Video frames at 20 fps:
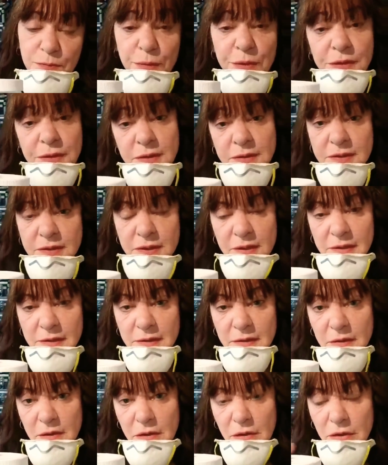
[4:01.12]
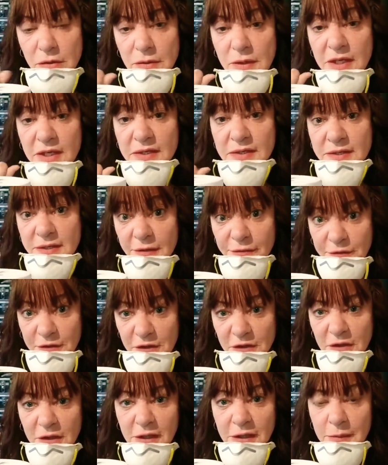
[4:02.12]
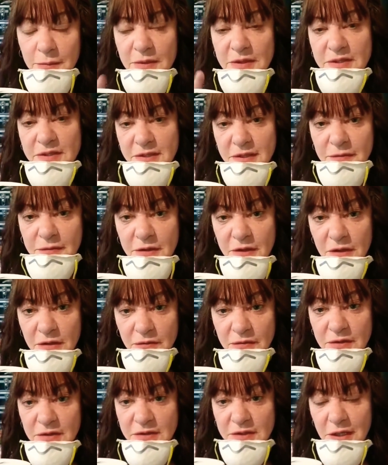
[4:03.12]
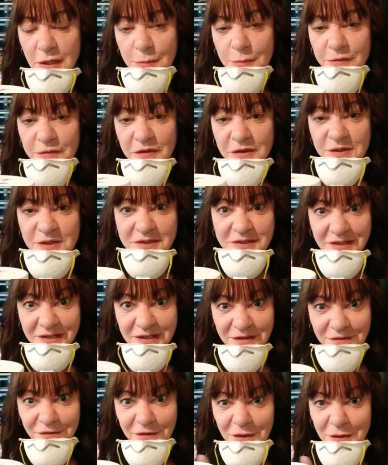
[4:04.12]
put this in a little sifter, and I'm going to sift it over the top of our sticky